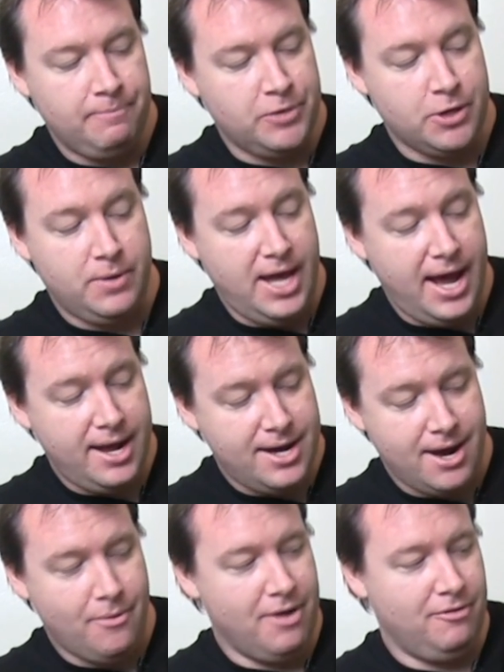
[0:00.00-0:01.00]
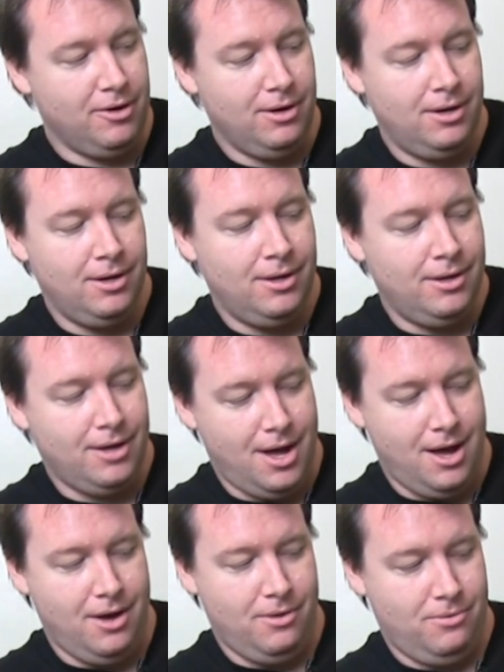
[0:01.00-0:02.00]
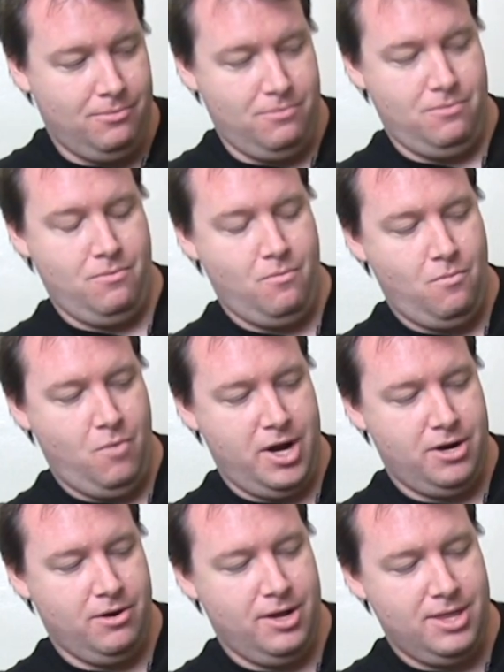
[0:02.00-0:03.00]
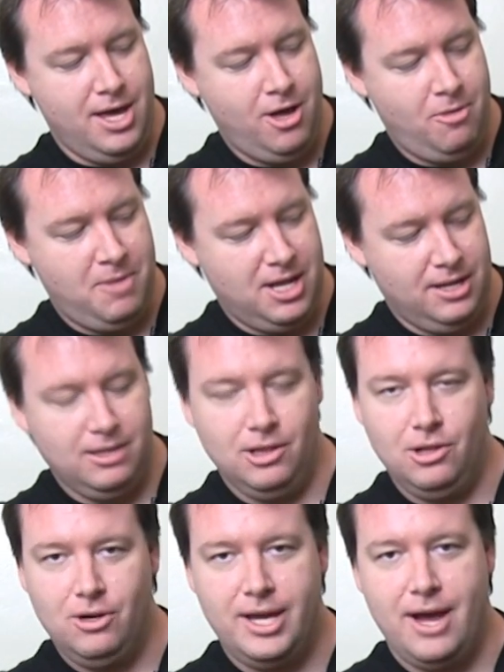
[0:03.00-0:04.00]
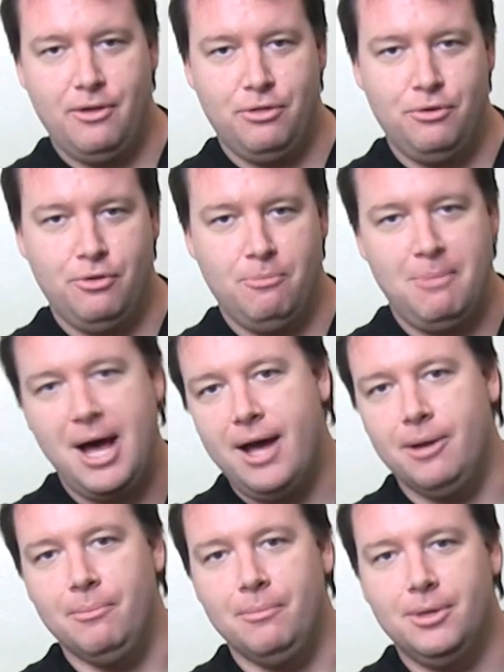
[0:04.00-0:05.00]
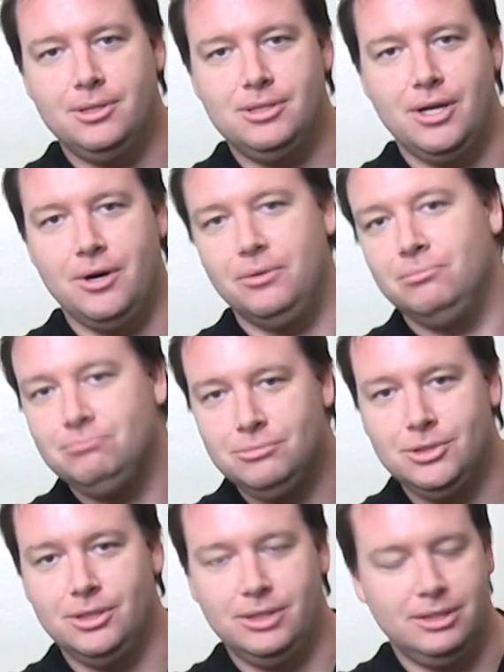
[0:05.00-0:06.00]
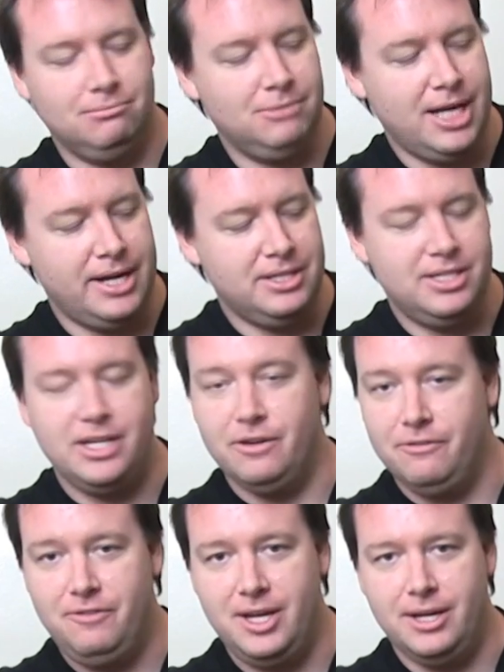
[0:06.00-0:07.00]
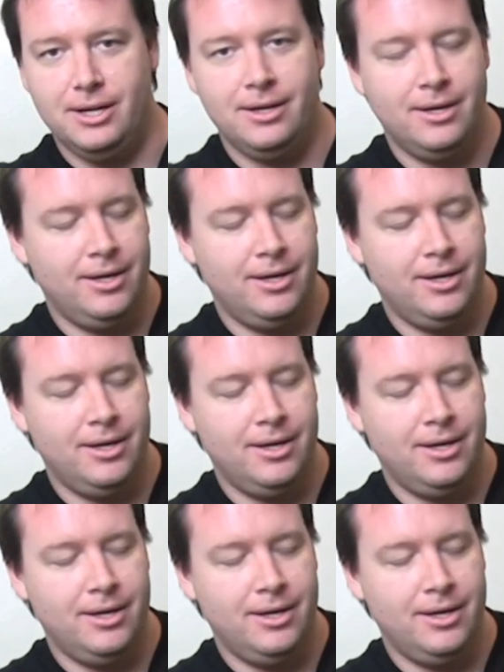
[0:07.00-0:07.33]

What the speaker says: You can, however, when you're in the helmet, look out through the bottom. So you can kind of see your feet,